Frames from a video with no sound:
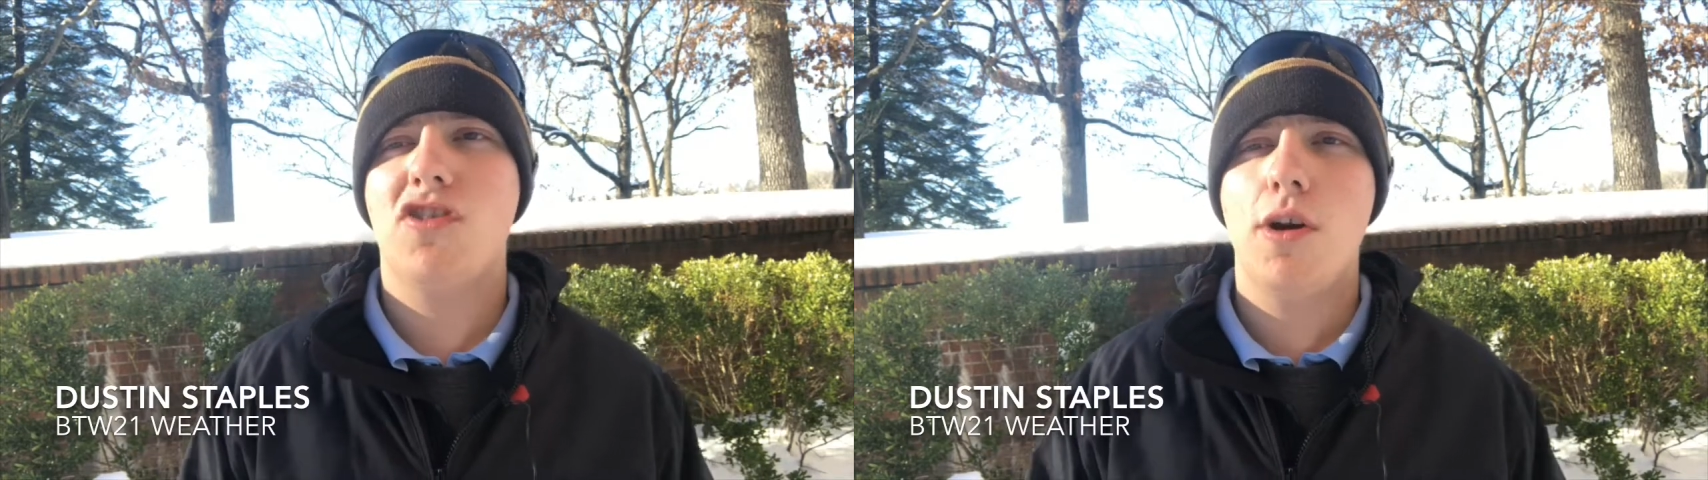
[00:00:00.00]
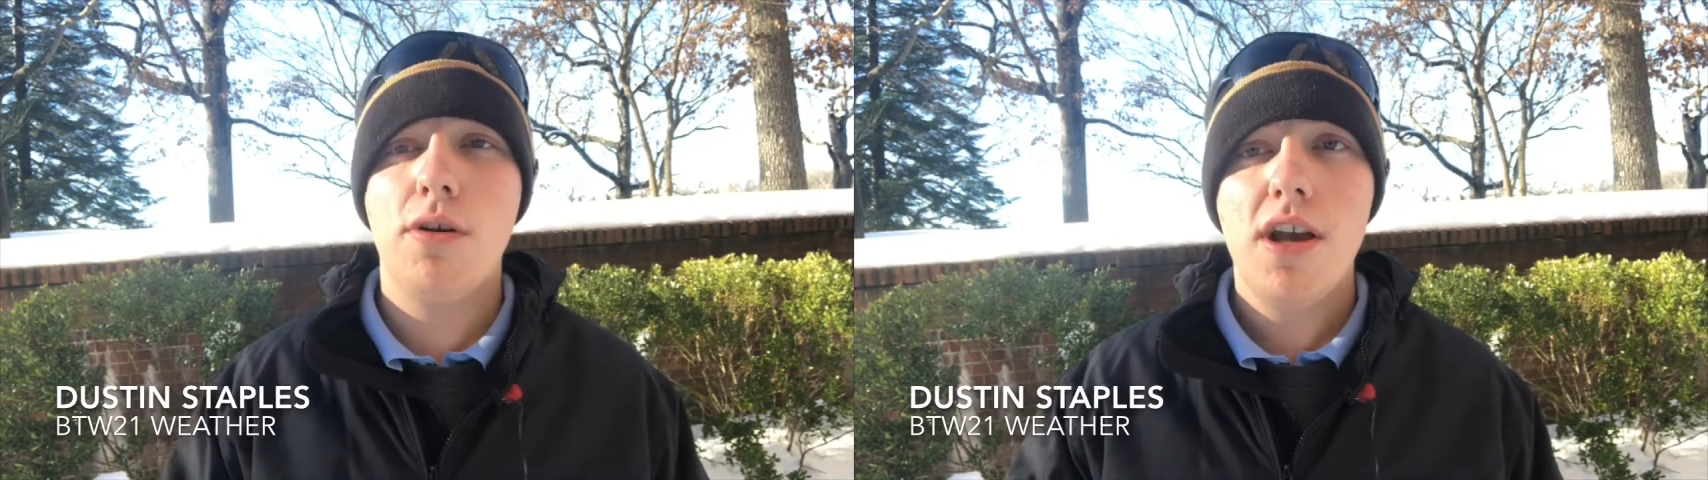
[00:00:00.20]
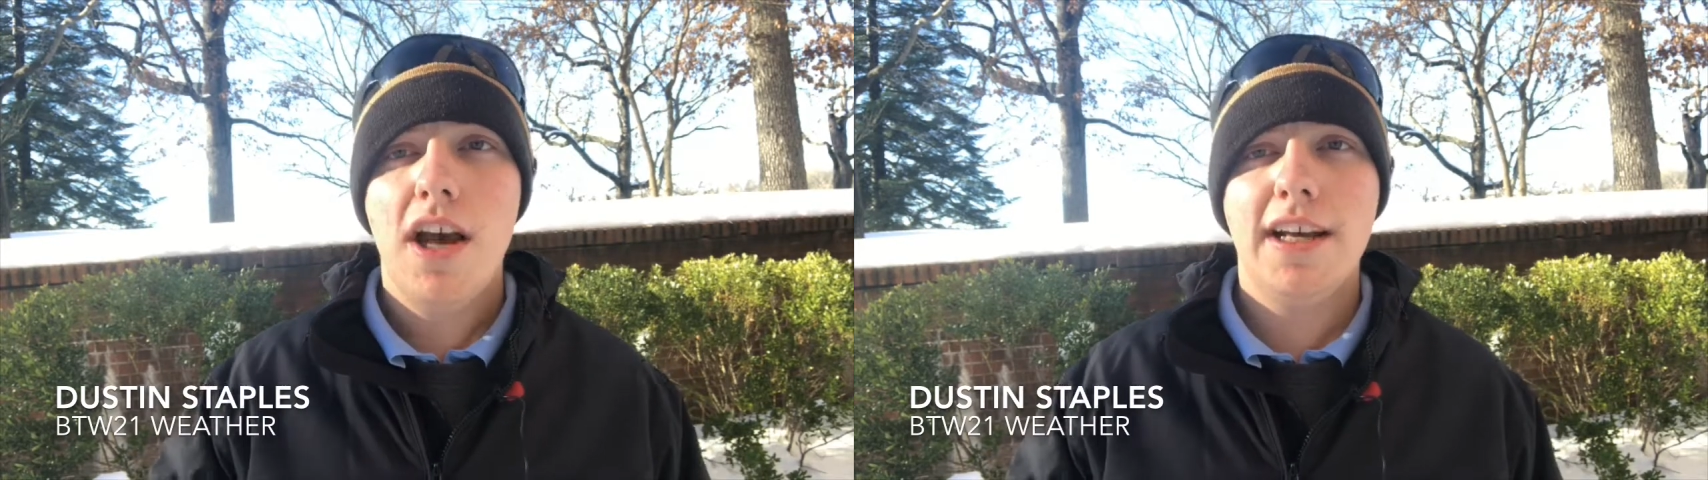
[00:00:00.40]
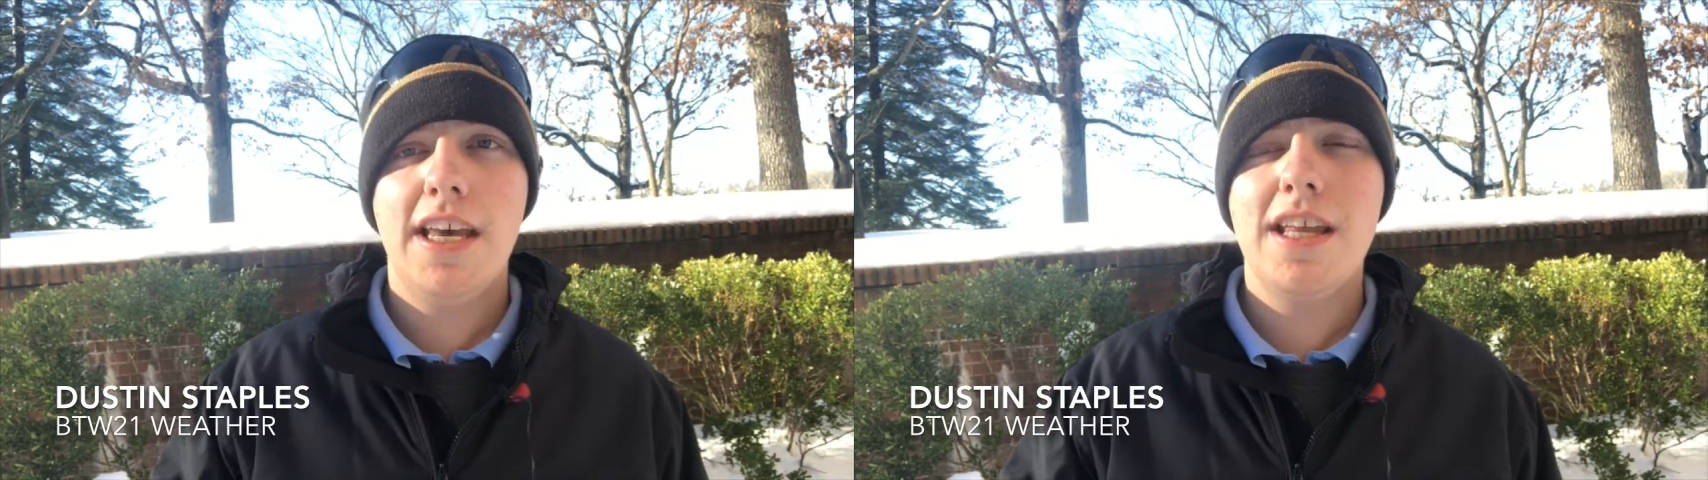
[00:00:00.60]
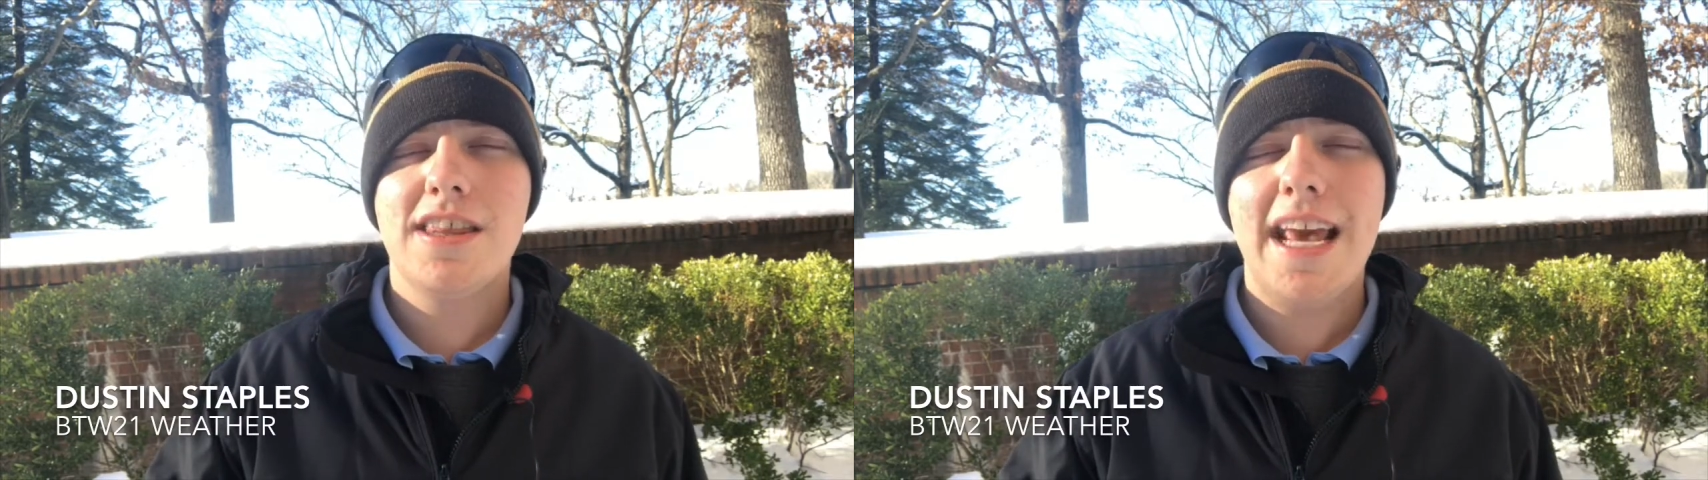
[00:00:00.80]
So
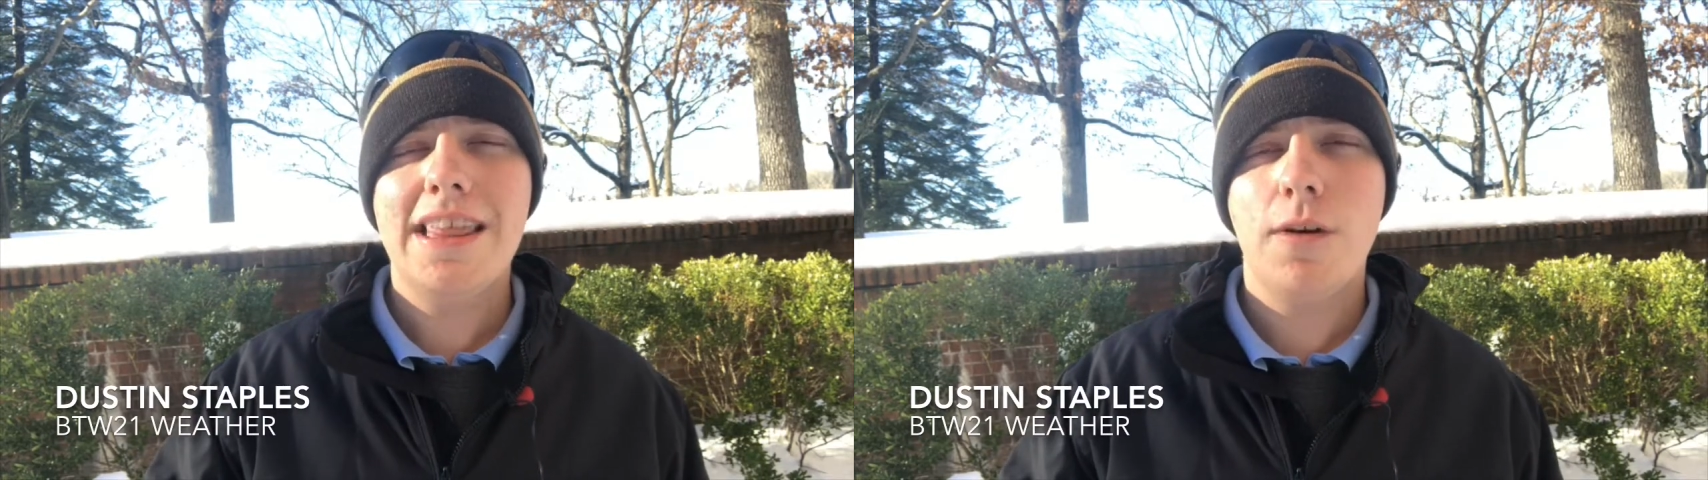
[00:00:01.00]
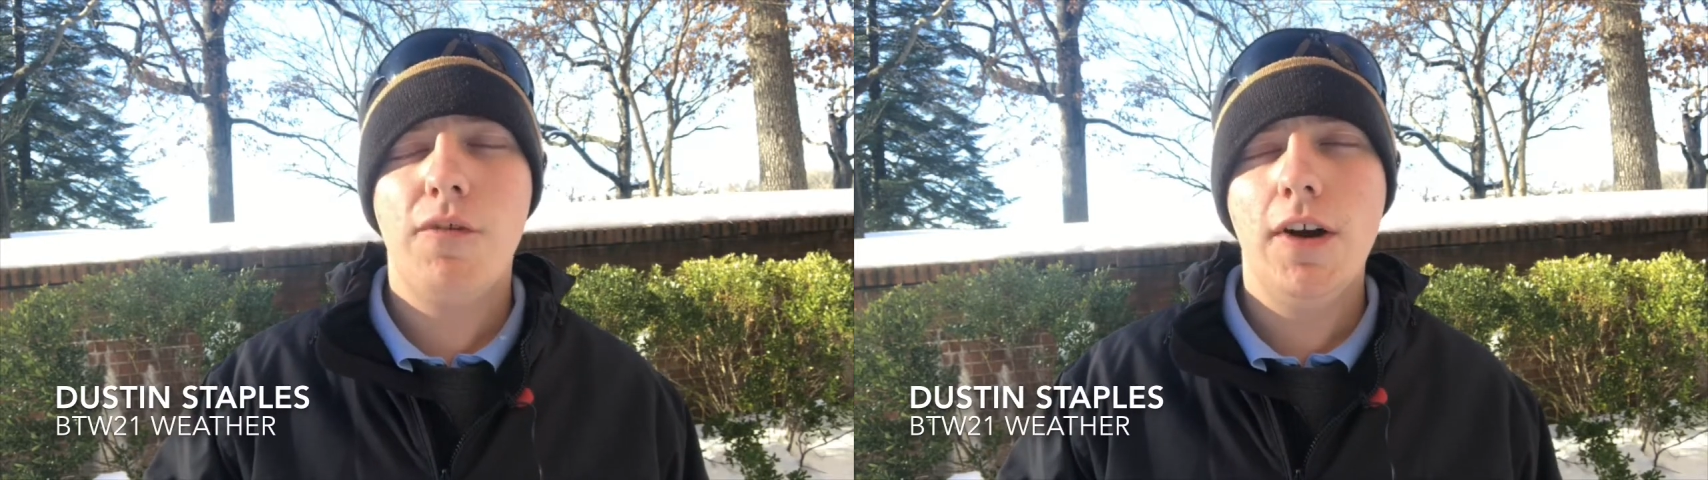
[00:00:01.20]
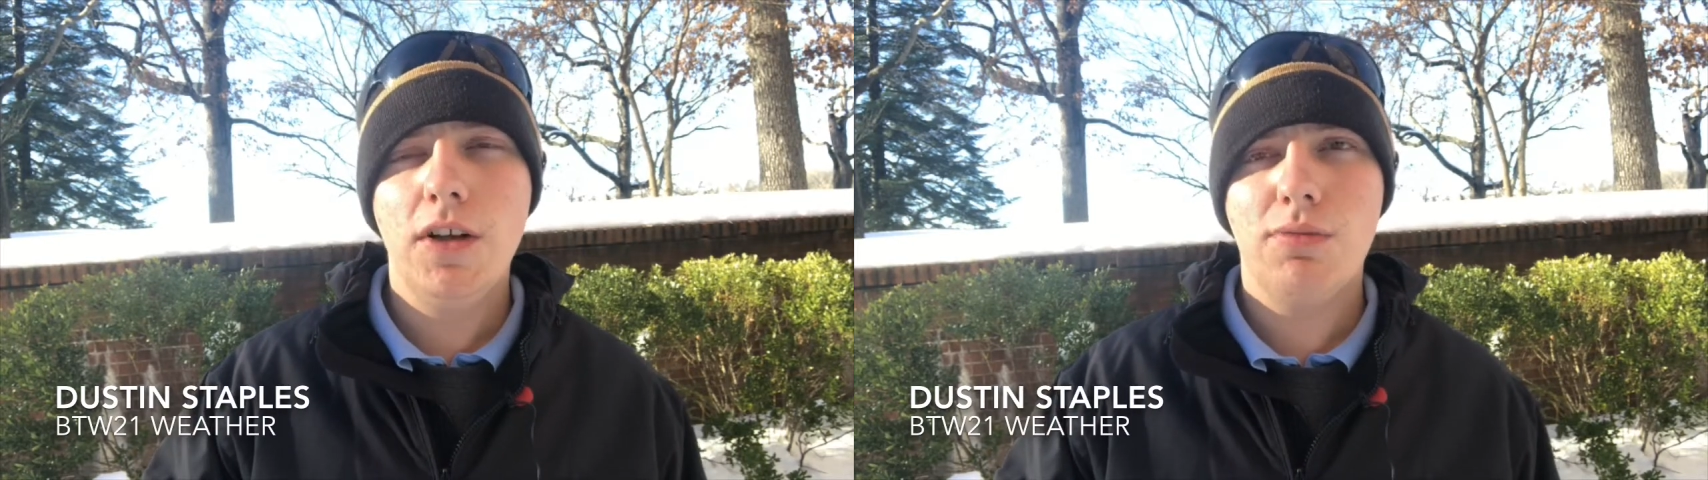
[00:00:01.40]
again, thank the folks.